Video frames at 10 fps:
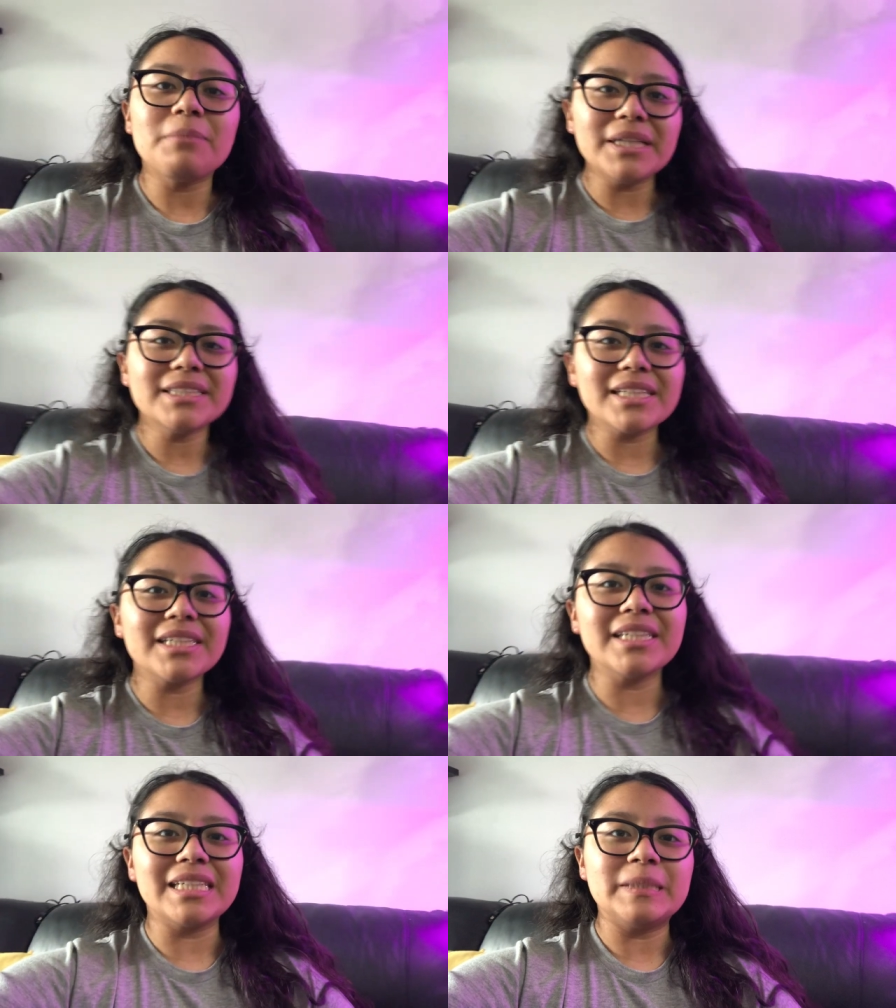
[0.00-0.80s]
Basically
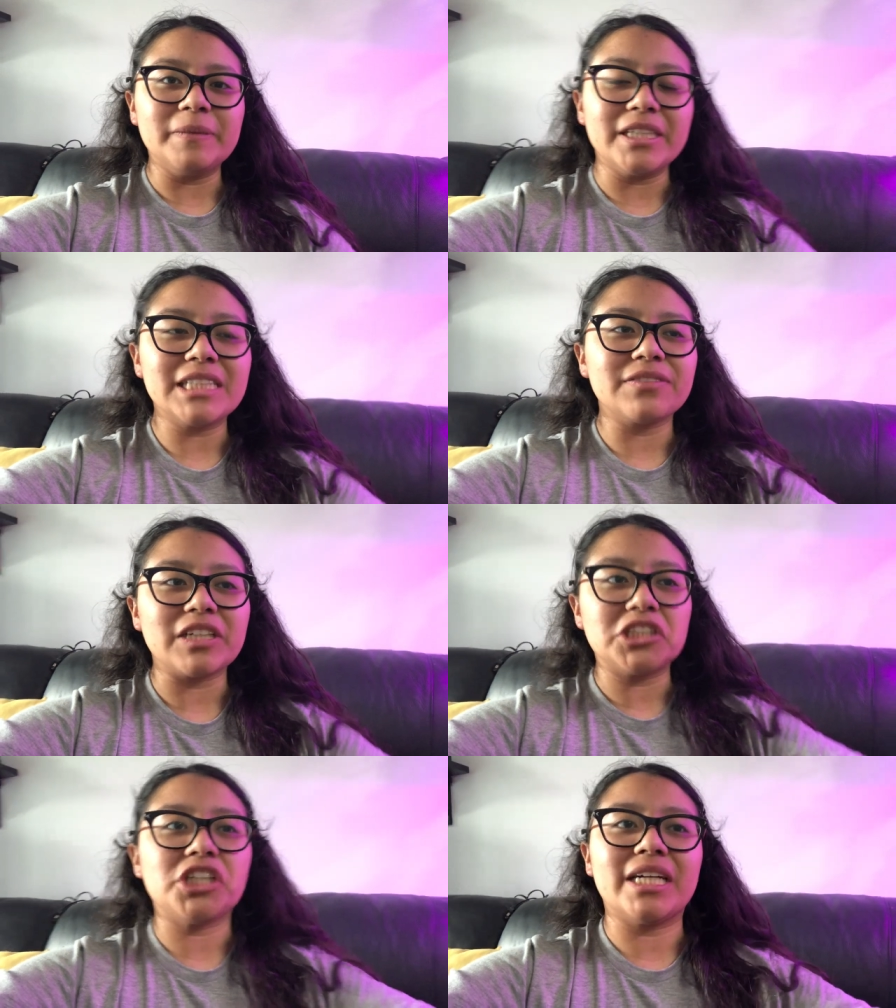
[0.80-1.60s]
the experience of
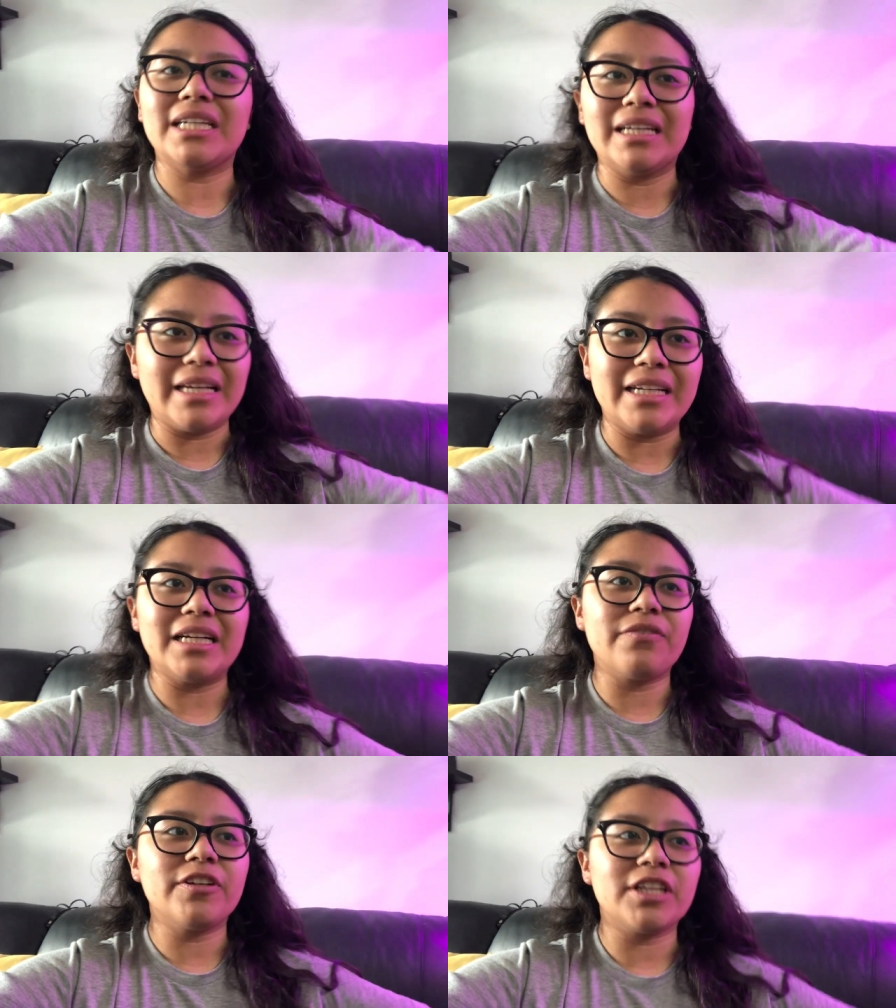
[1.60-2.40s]
like checking in and
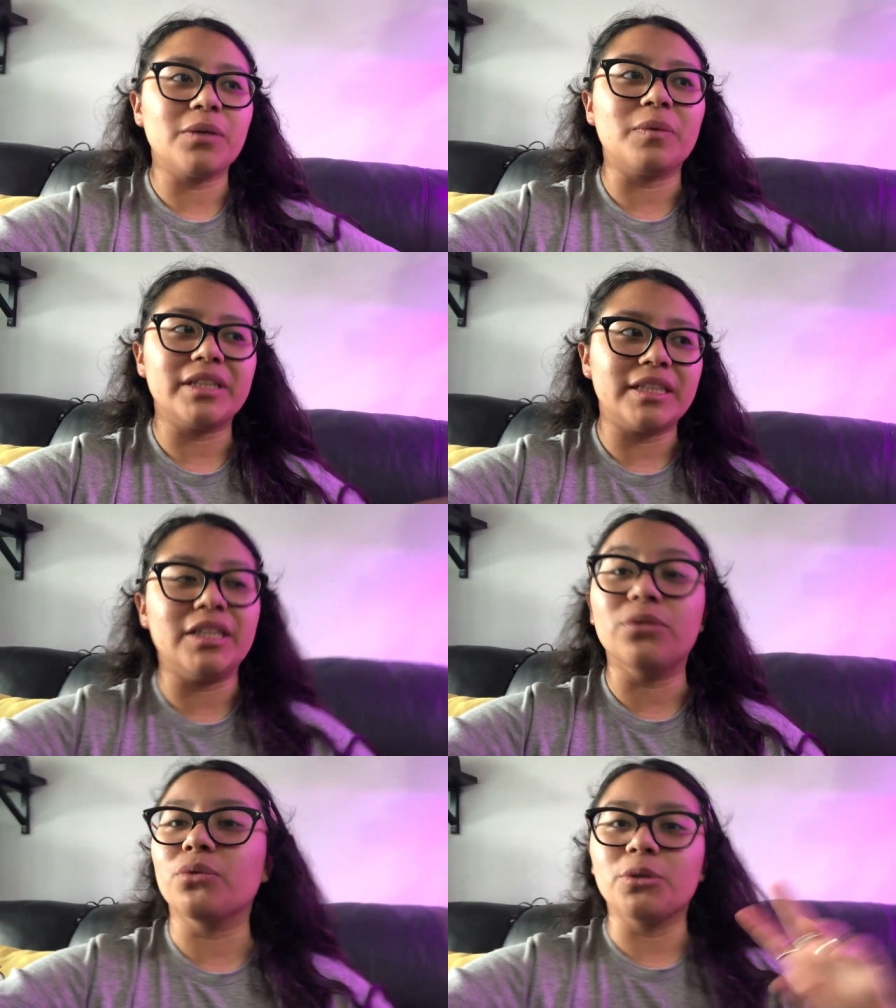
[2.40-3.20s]
everything with the
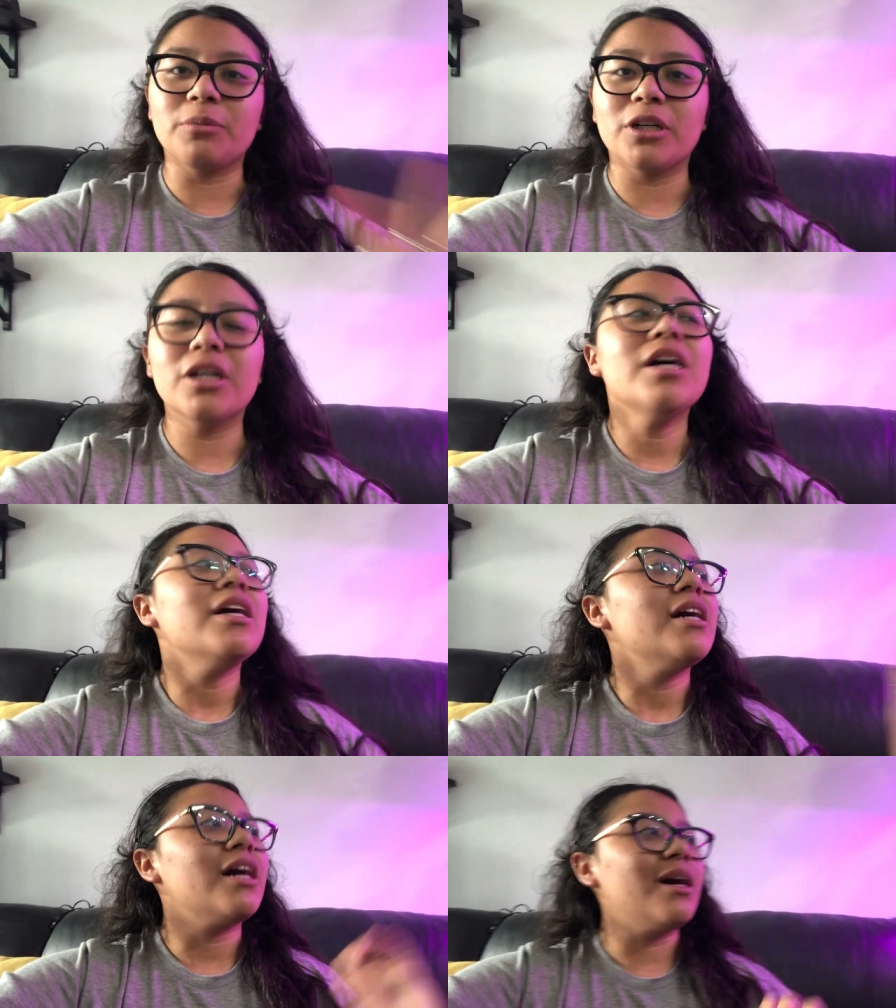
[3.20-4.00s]
groomer
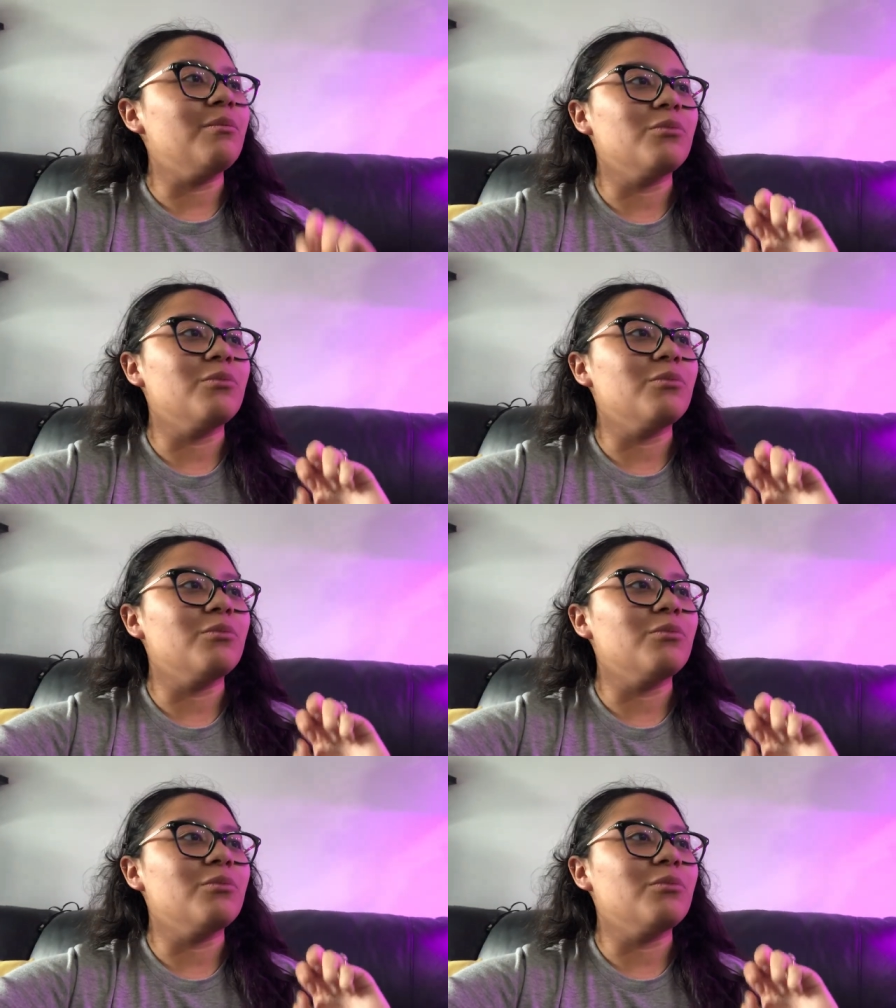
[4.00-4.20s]
um,